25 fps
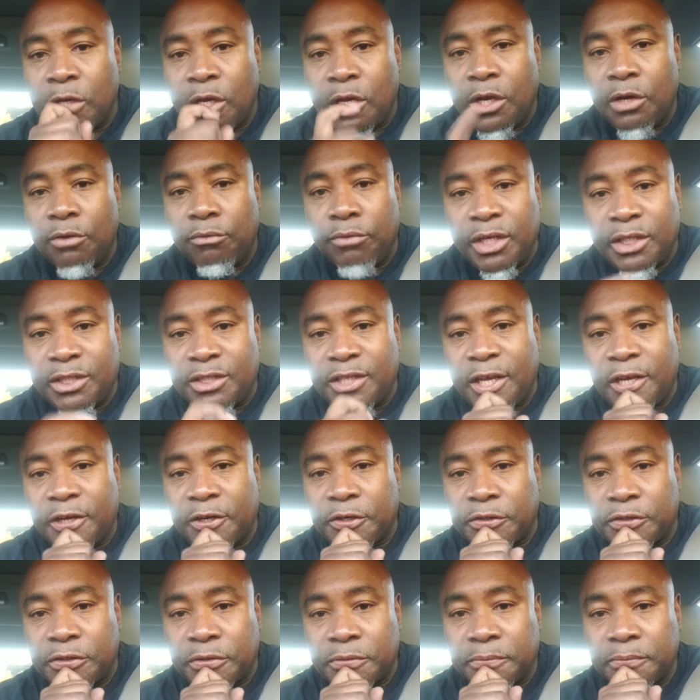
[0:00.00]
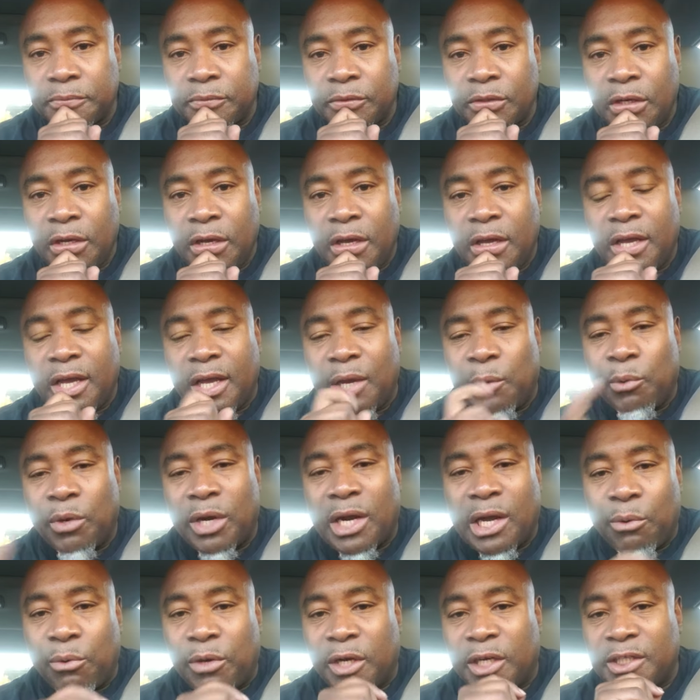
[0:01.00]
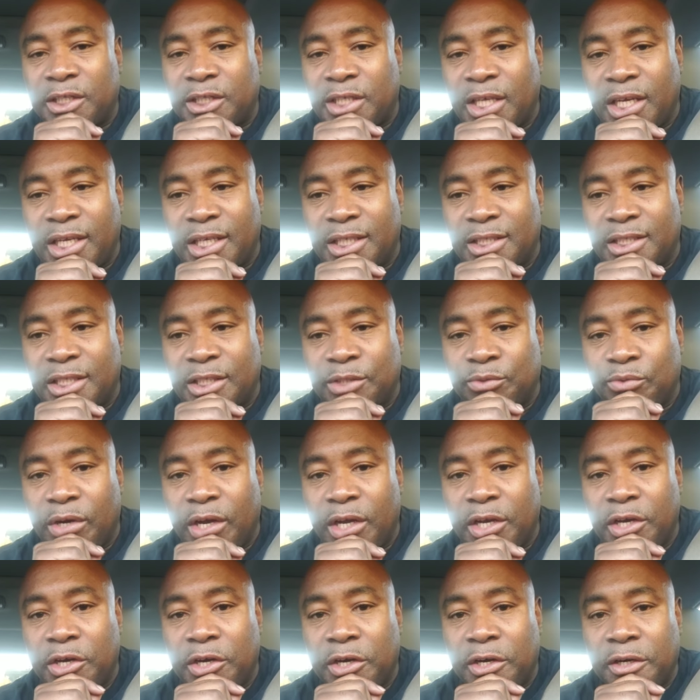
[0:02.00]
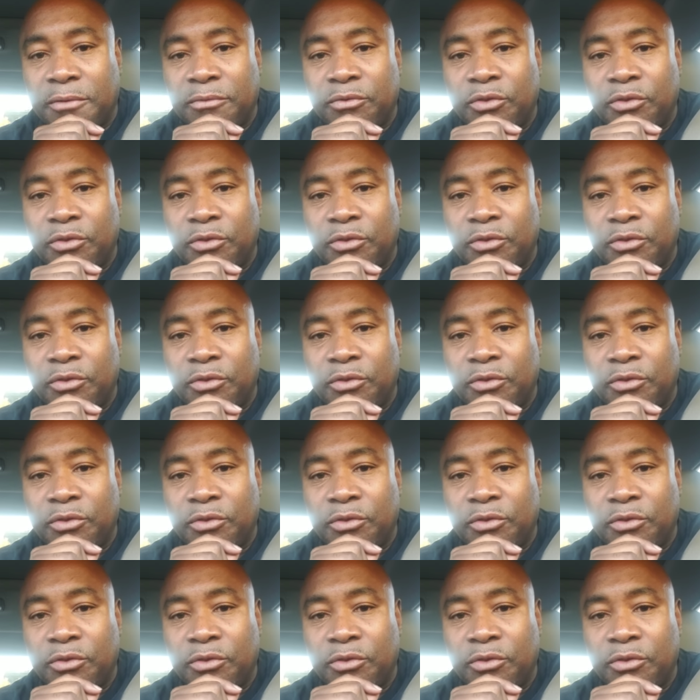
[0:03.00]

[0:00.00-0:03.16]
risk takers. And what I want to say is this right here.